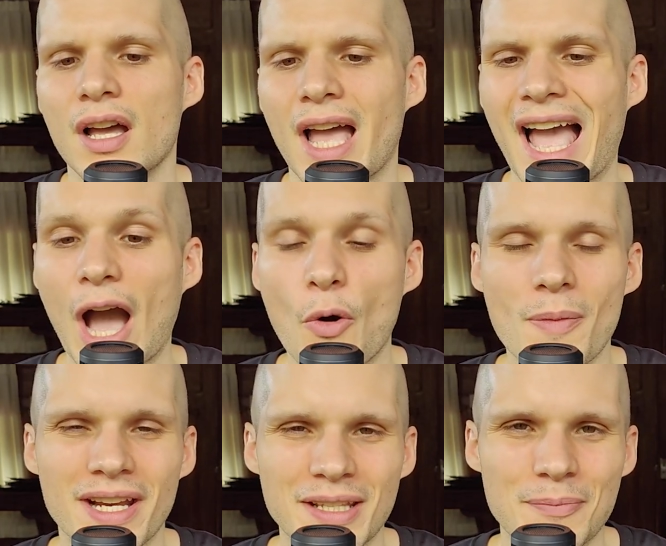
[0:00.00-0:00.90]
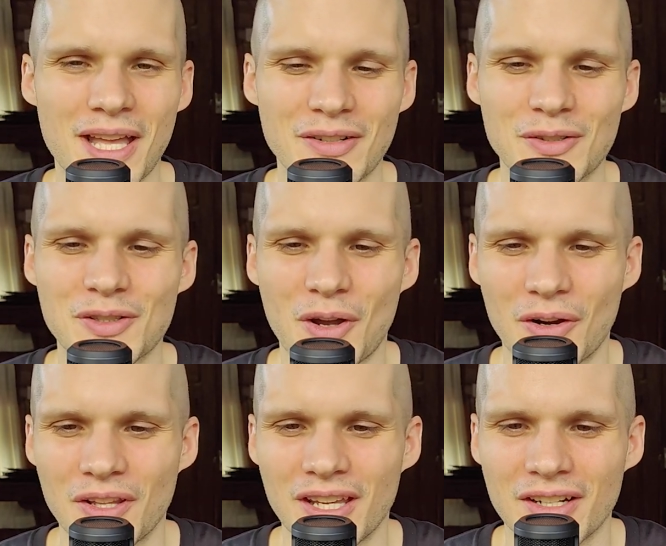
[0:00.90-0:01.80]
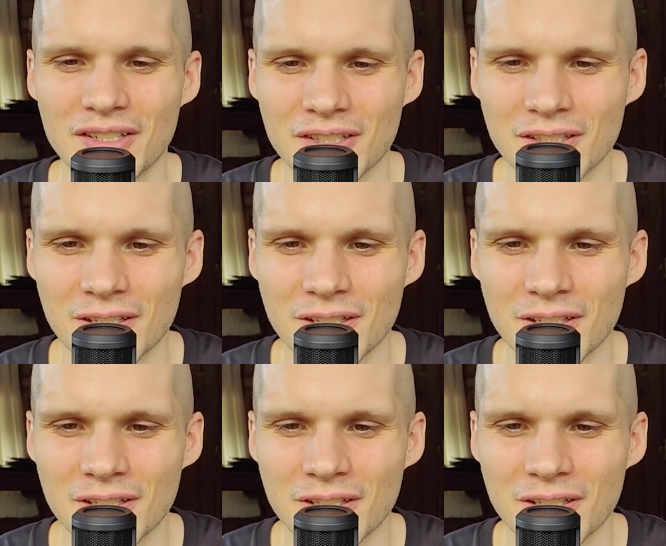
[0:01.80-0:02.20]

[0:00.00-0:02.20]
How many petals are there?